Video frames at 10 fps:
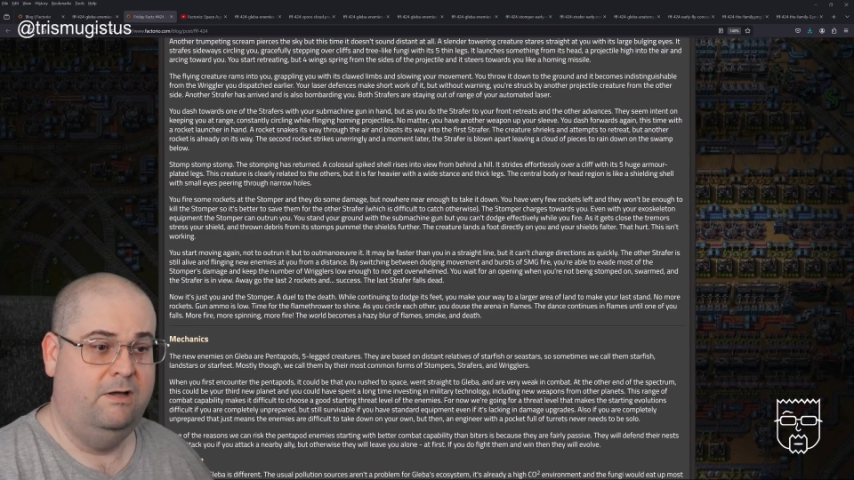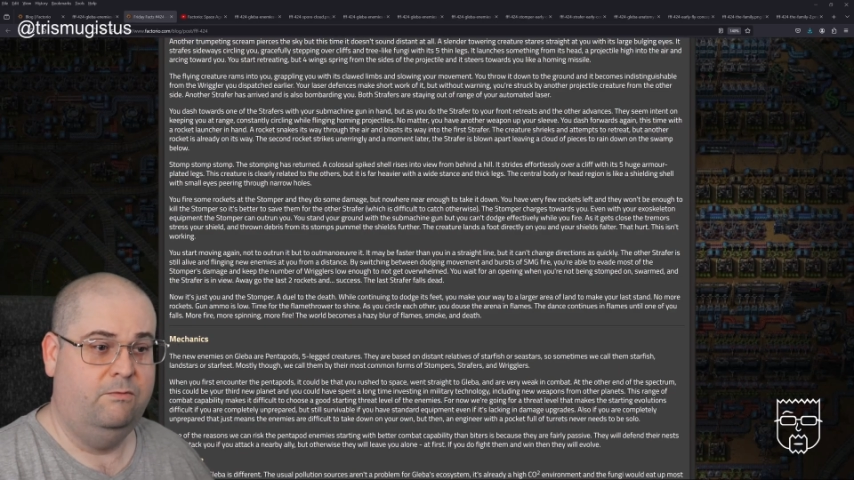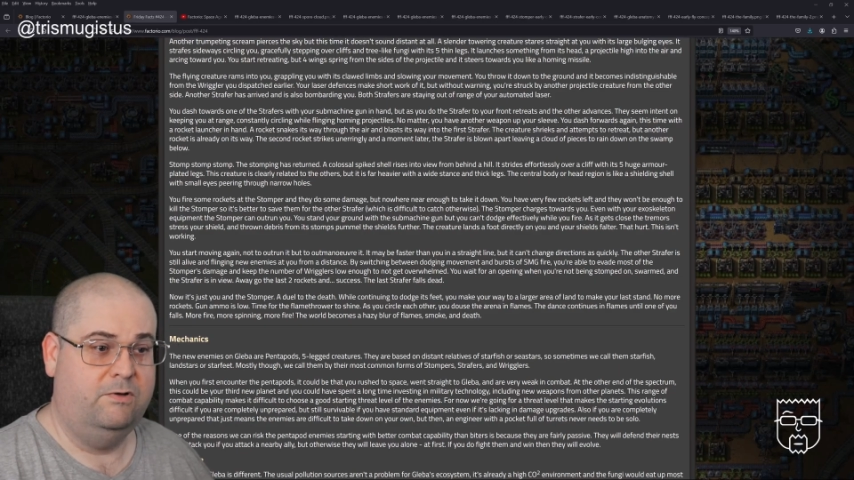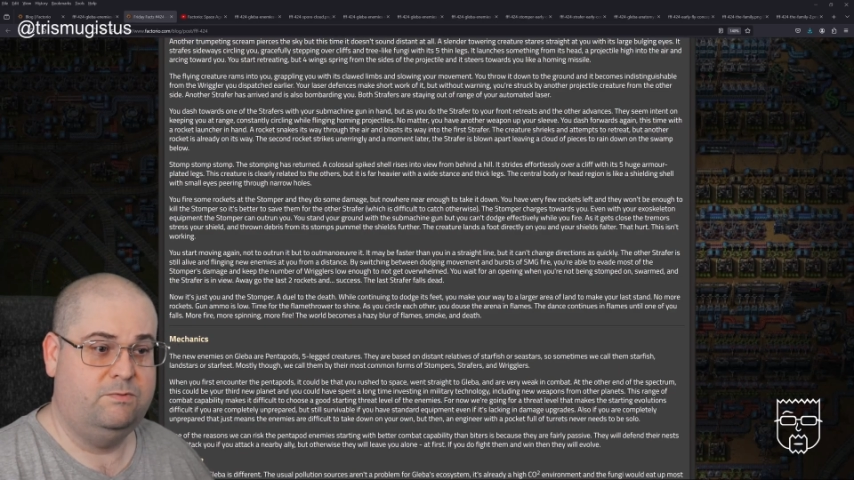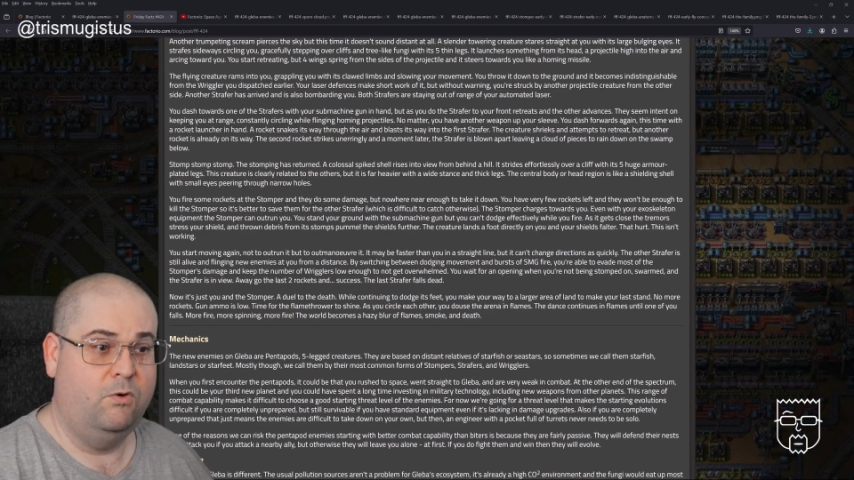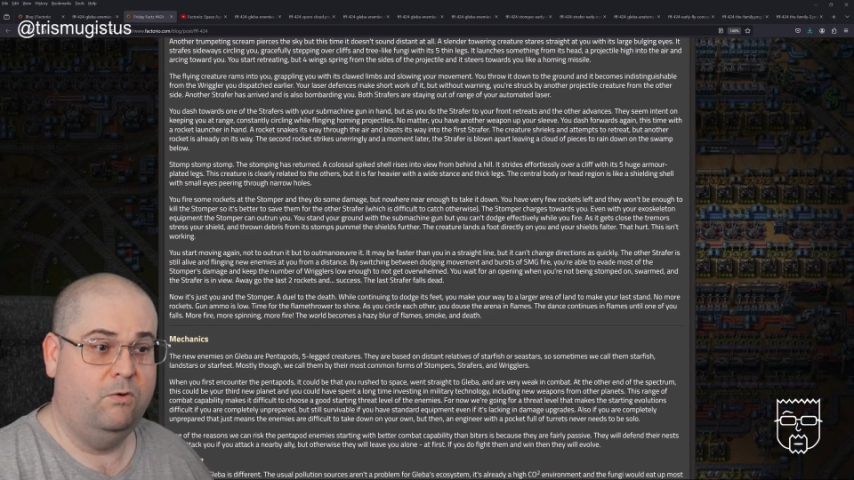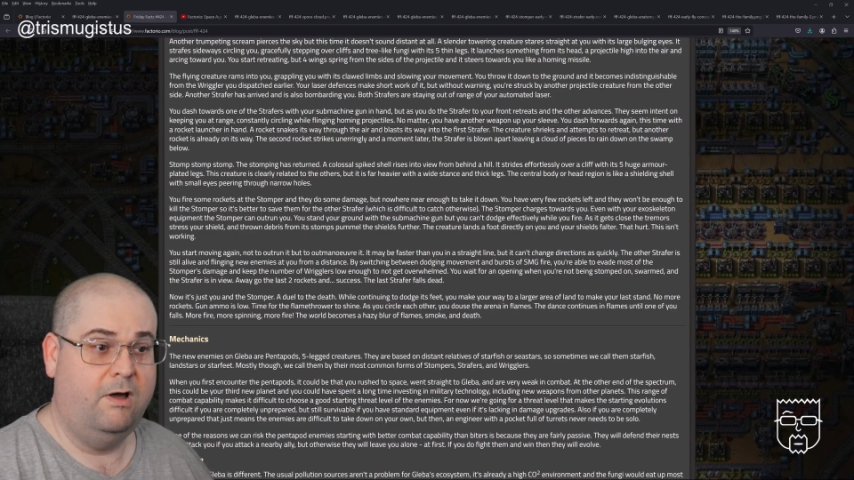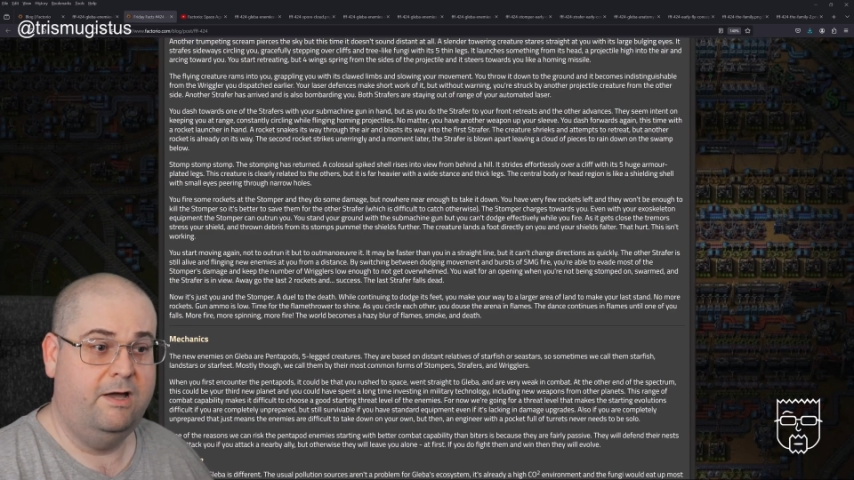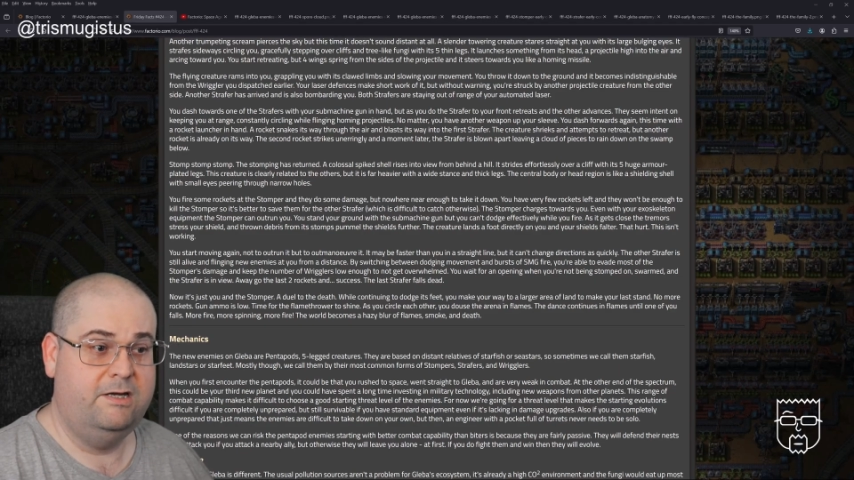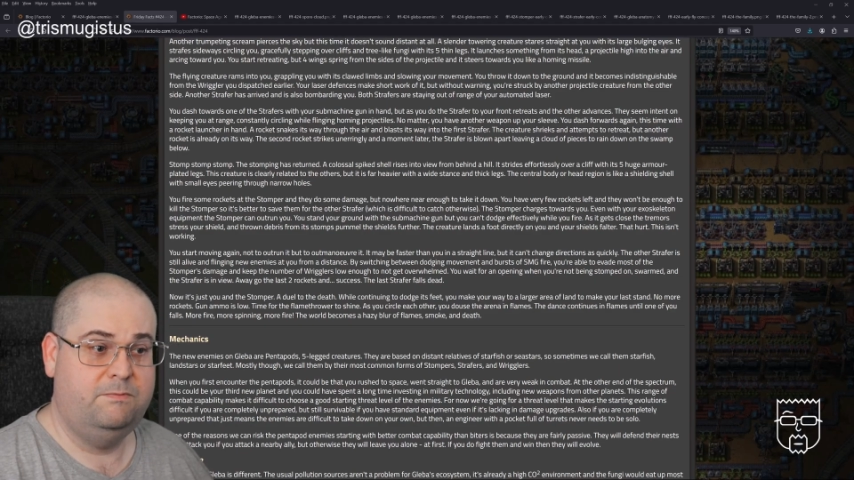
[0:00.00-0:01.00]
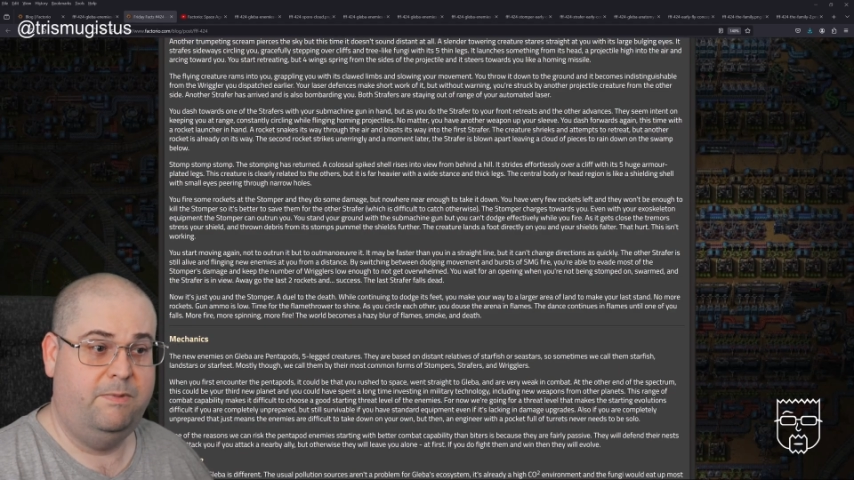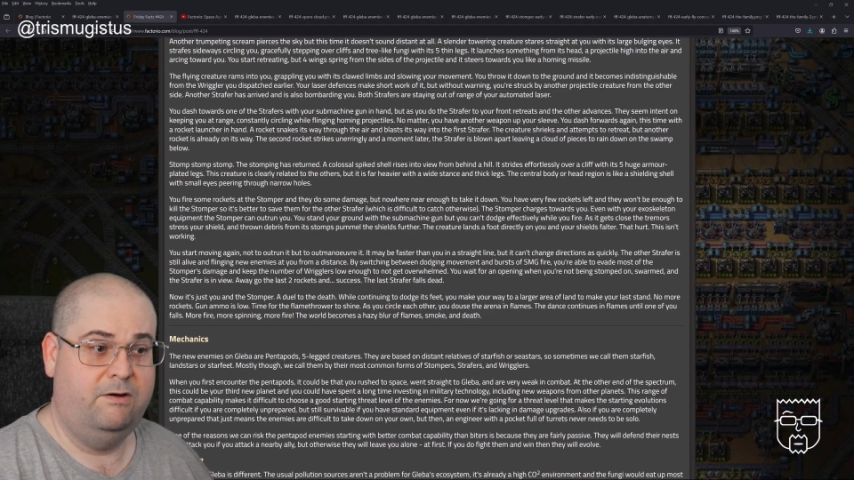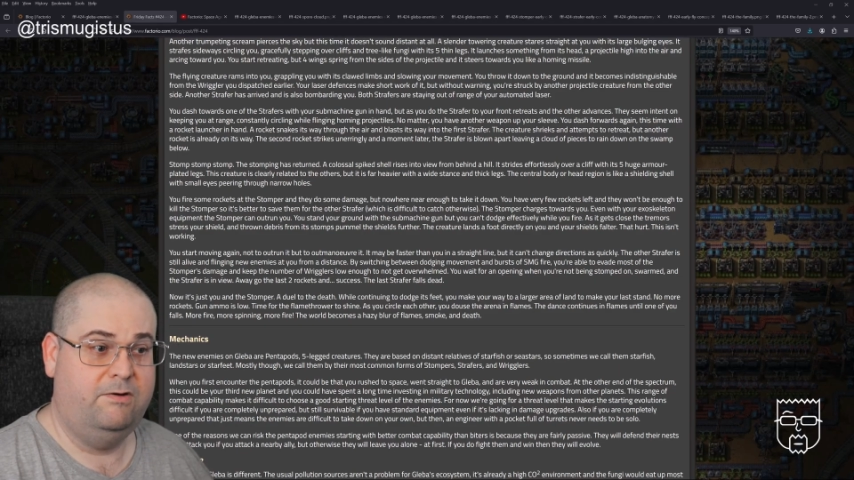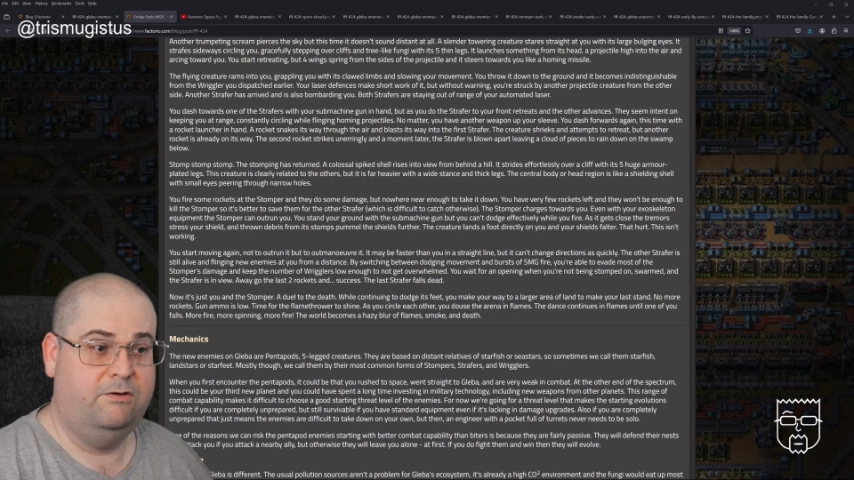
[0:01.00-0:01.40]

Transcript: with small eyes peering